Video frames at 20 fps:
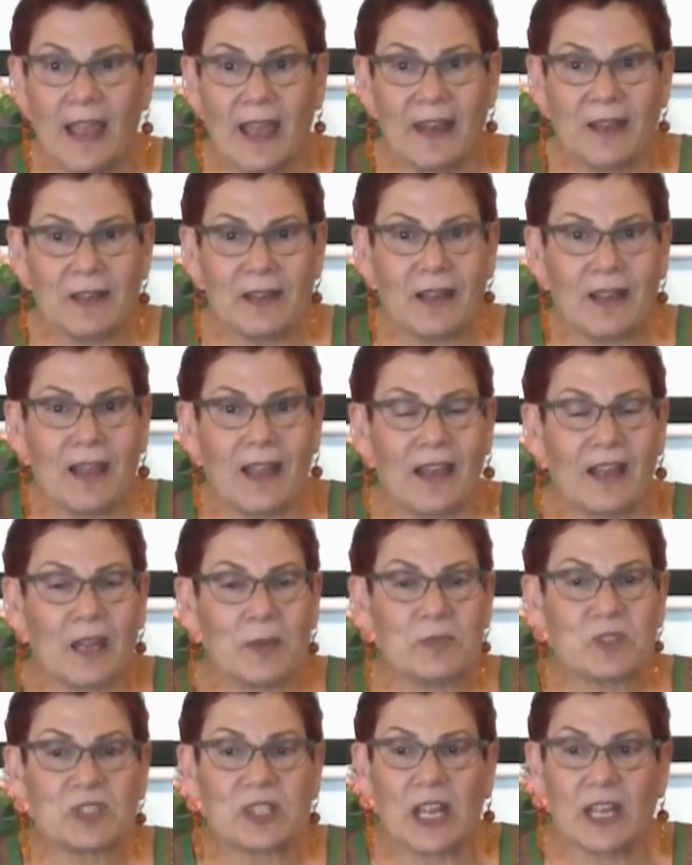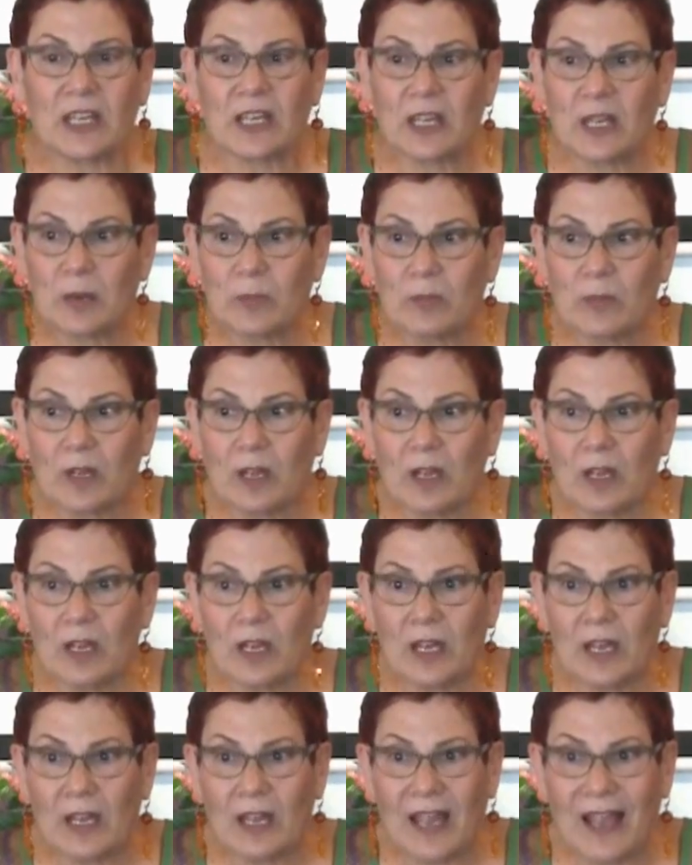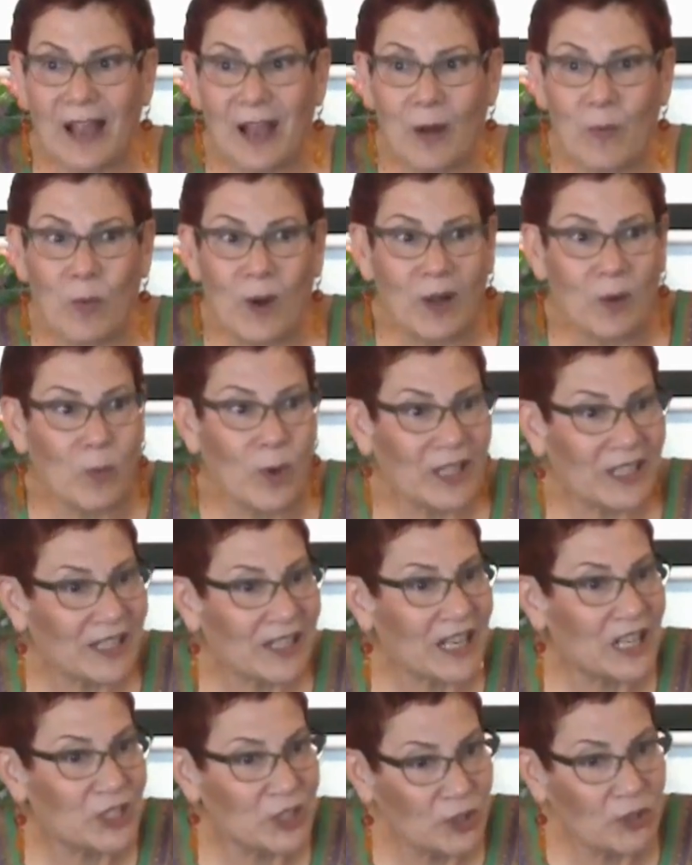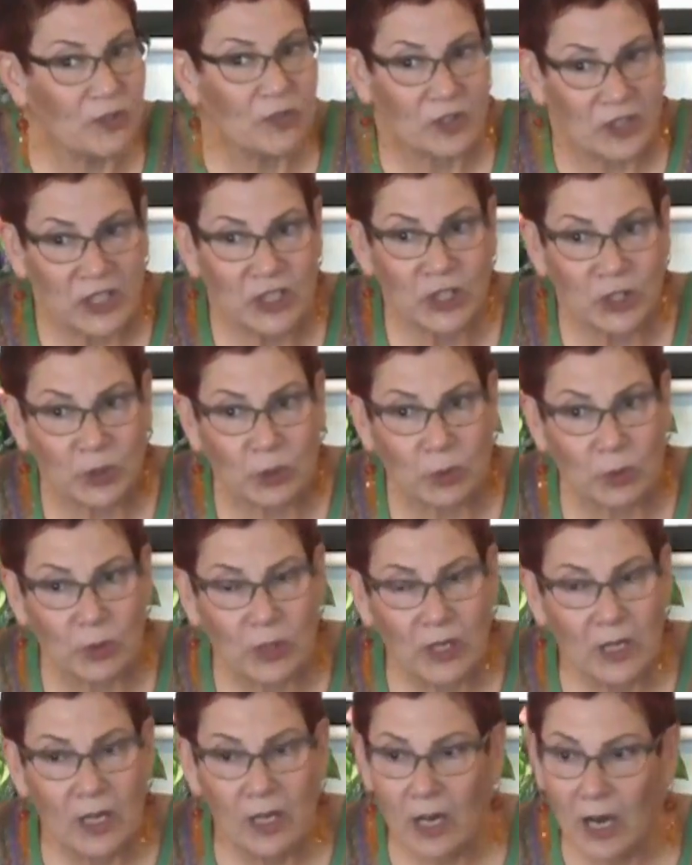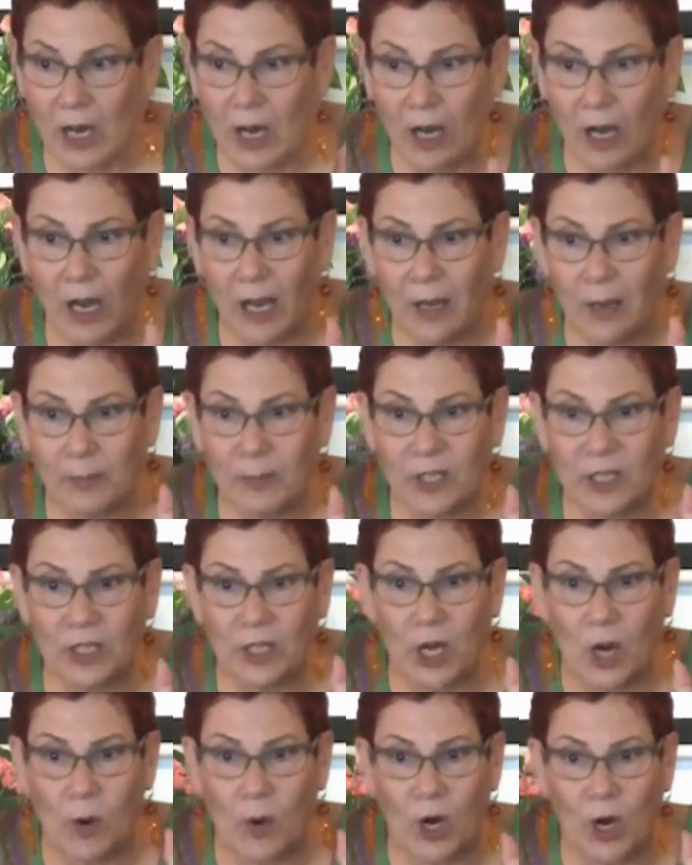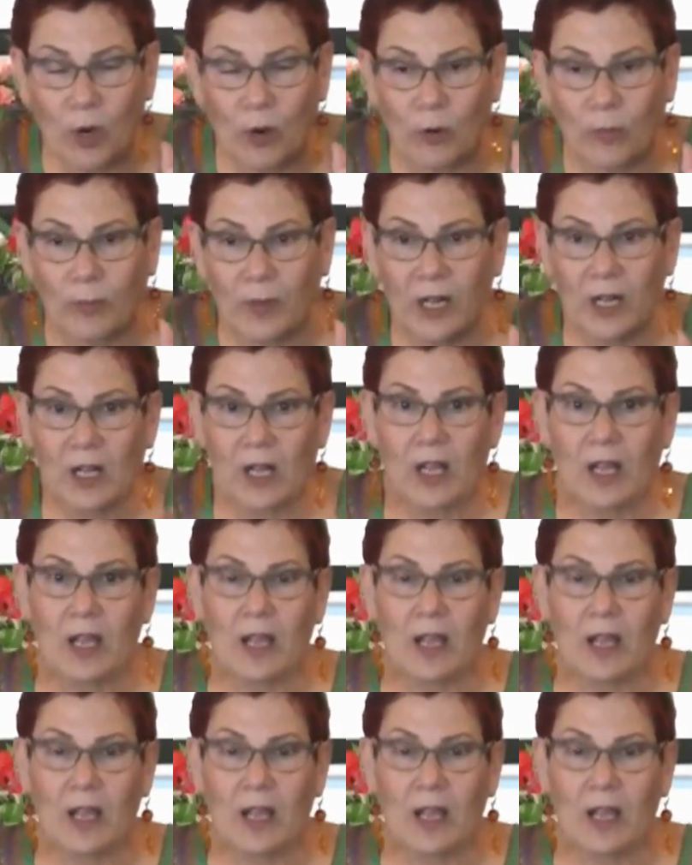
And, and I'm saying to him, What, what can I do for you? I'm going to go home.